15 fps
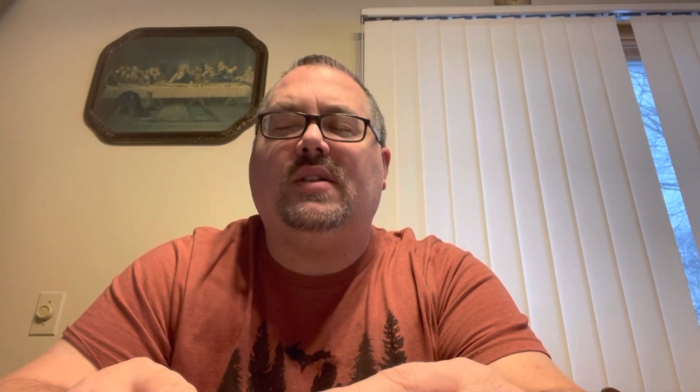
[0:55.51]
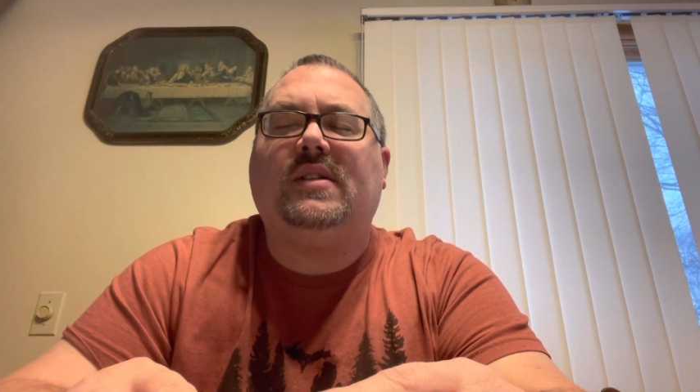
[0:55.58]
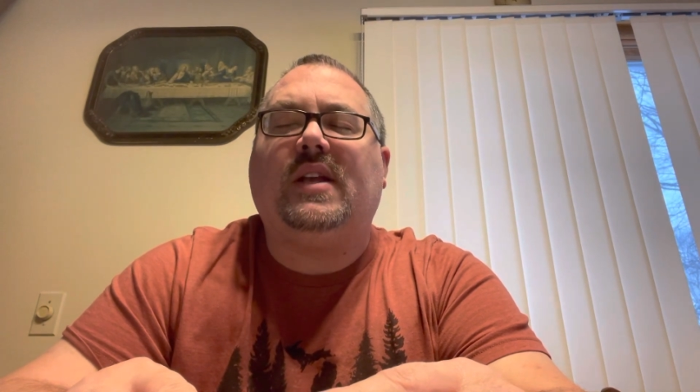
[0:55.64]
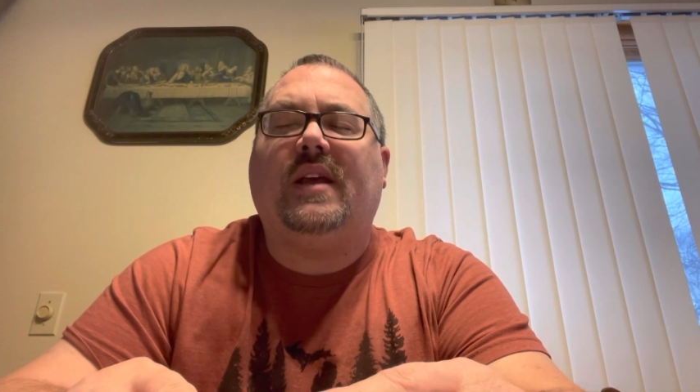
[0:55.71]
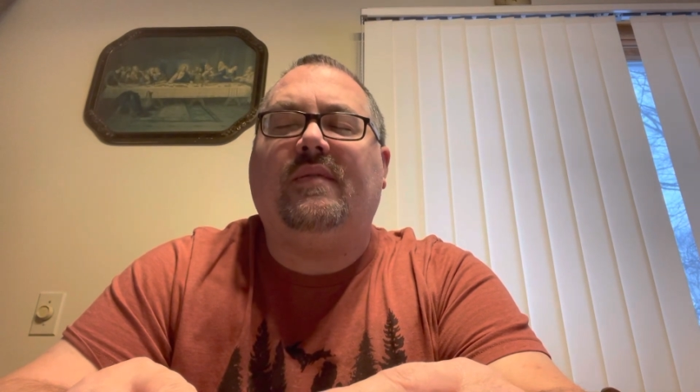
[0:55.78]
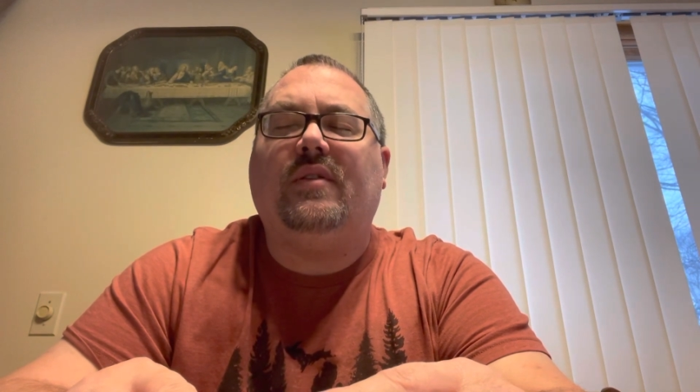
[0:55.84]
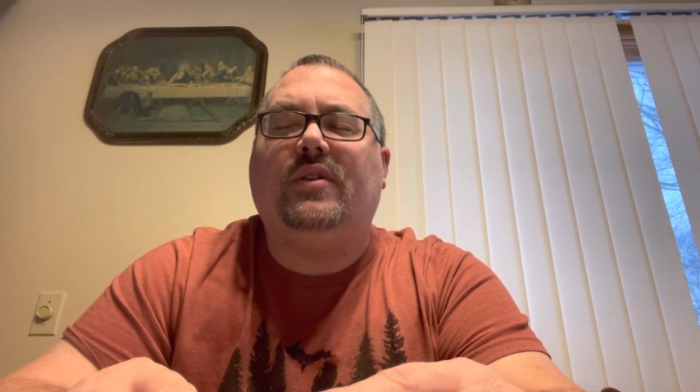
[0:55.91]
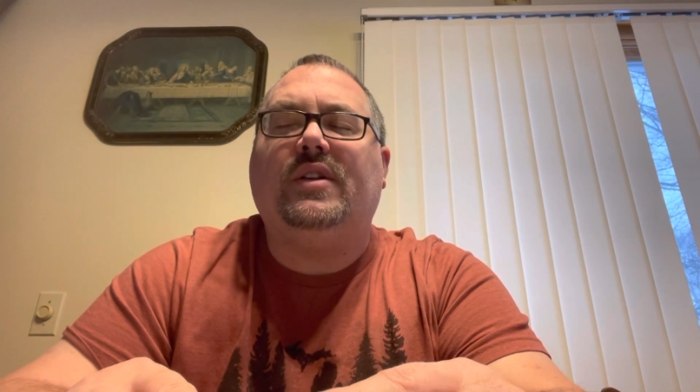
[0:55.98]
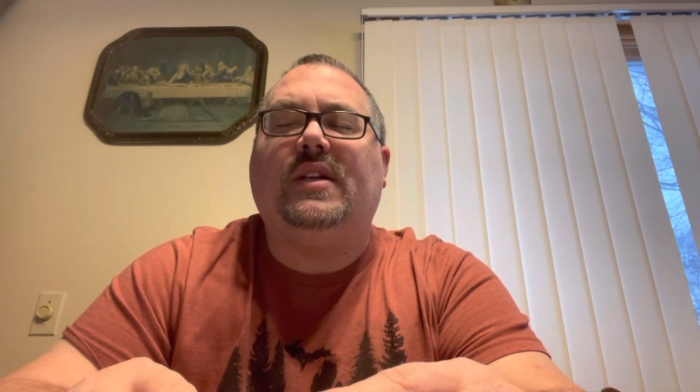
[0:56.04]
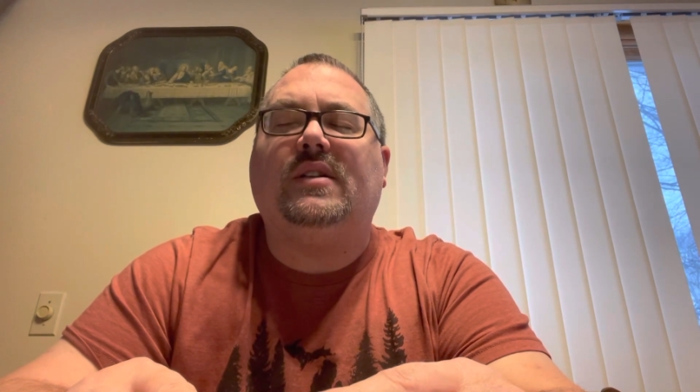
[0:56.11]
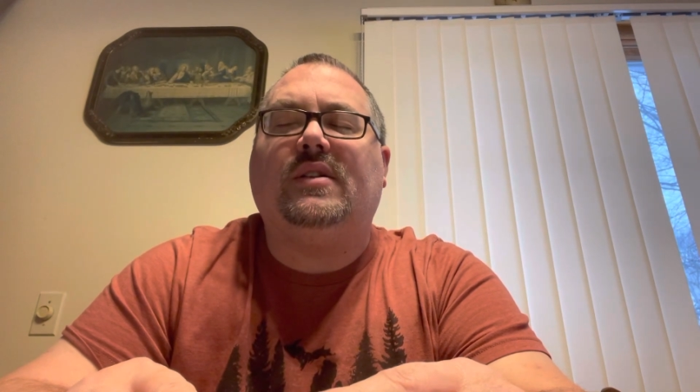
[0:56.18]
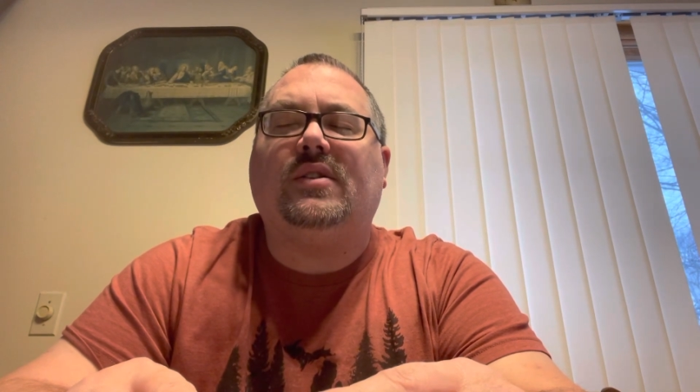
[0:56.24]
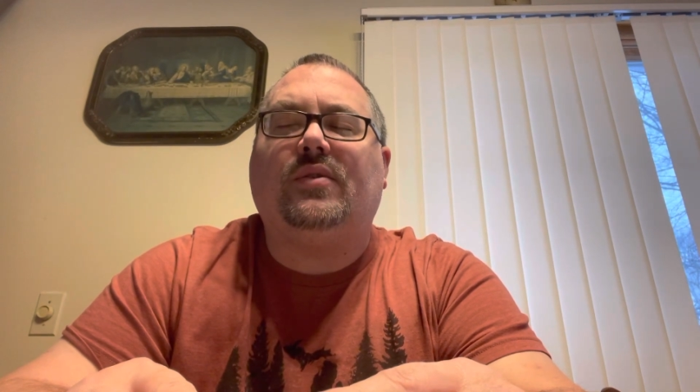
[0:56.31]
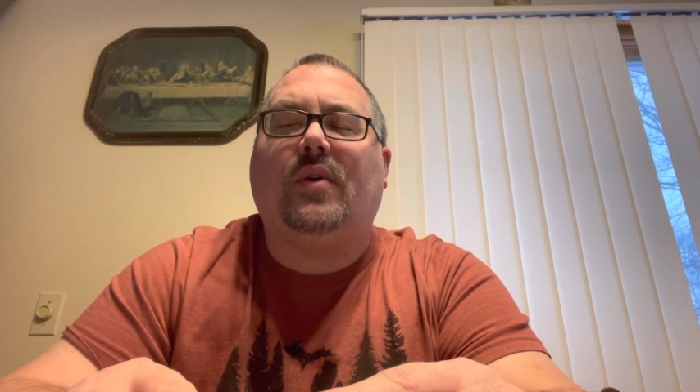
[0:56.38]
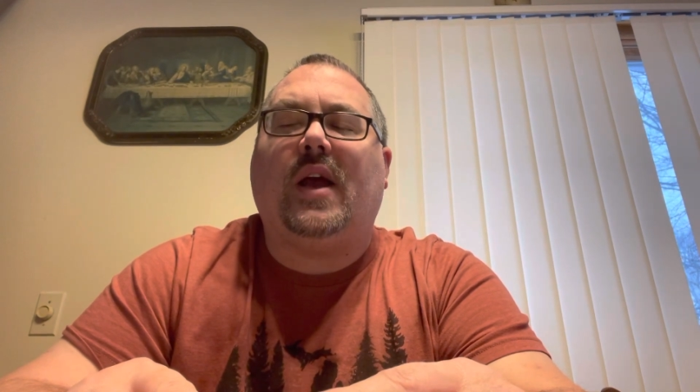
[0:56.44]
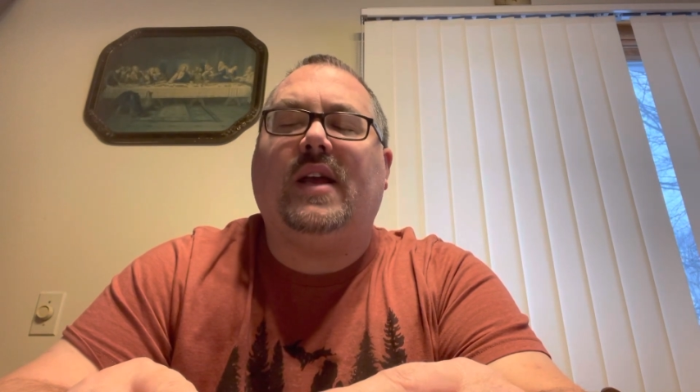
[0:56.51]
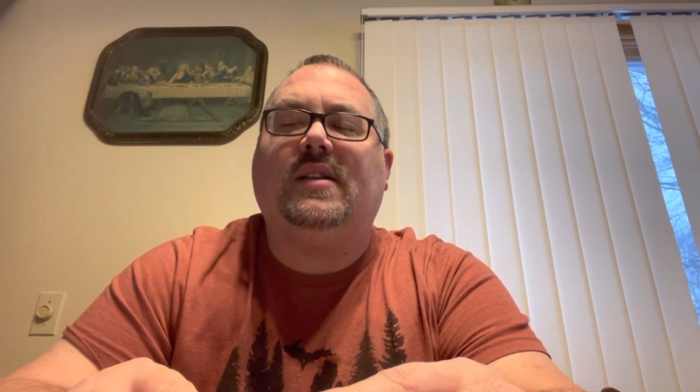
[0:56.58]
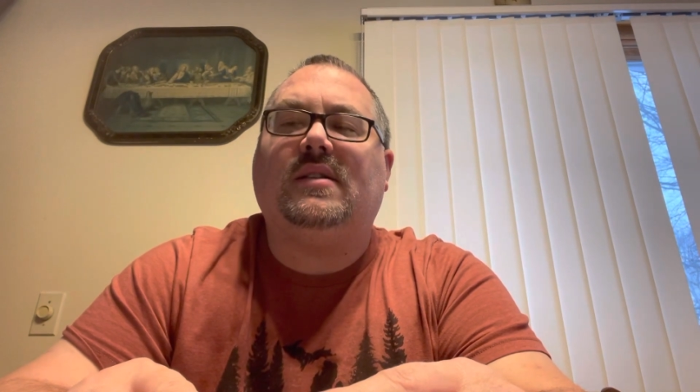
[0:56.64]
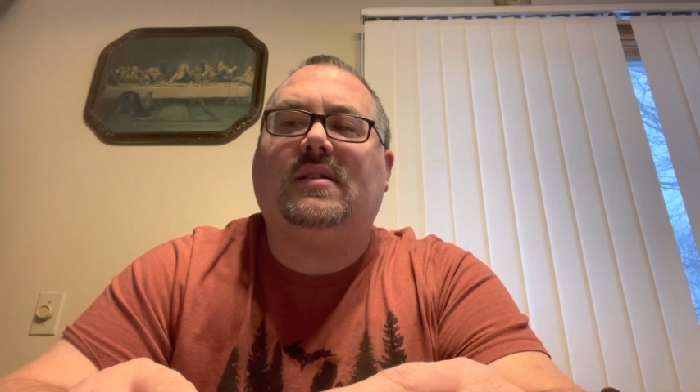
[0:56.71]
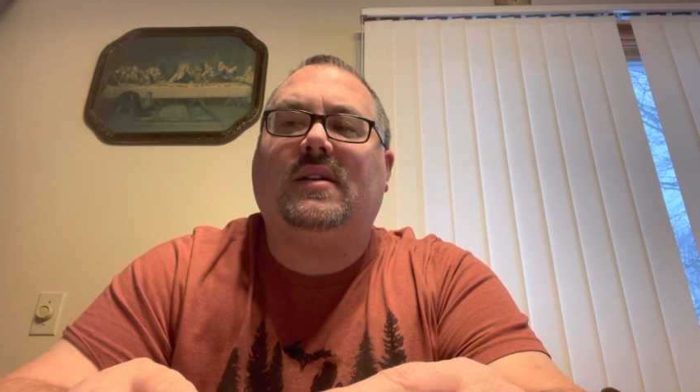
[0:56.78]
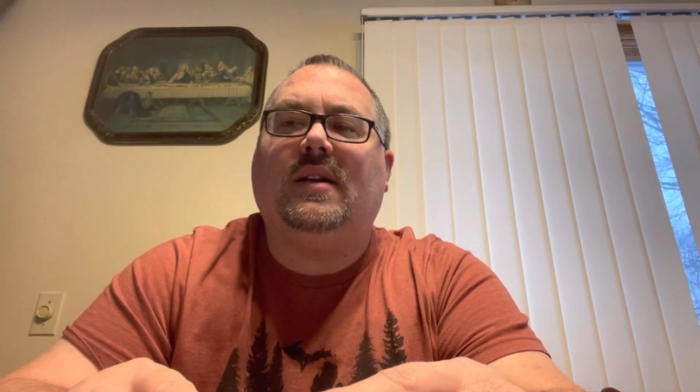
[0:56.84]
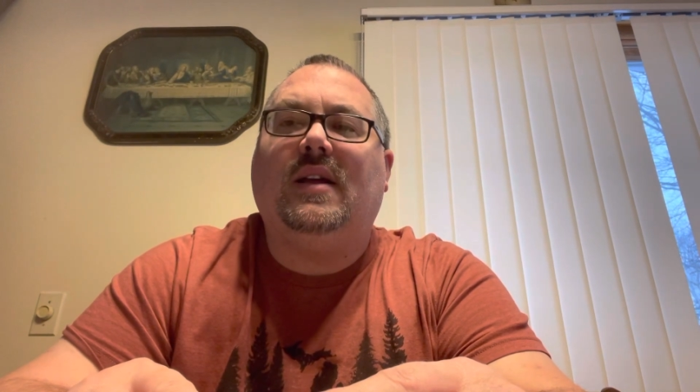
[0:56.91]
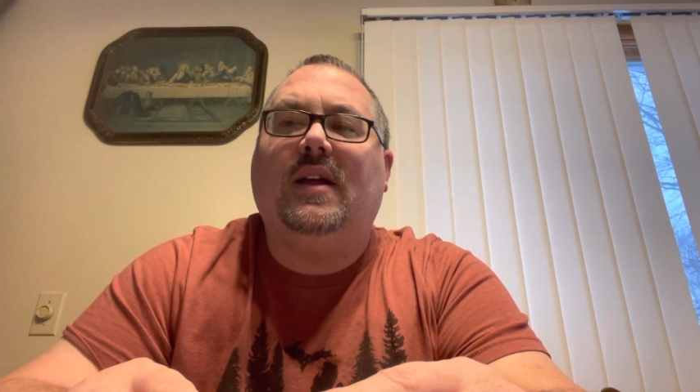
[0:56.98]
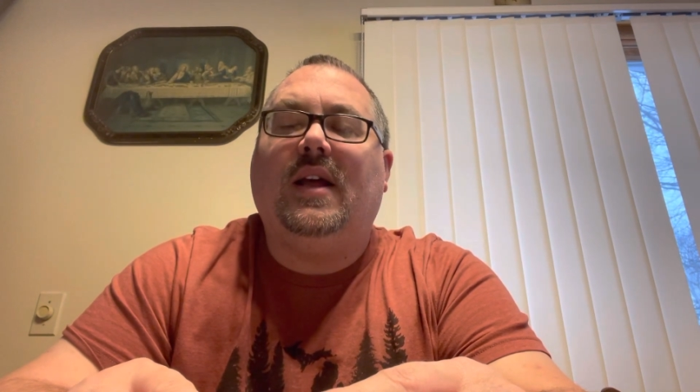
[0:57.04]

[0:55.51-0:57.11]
Savior, Jesus Christ.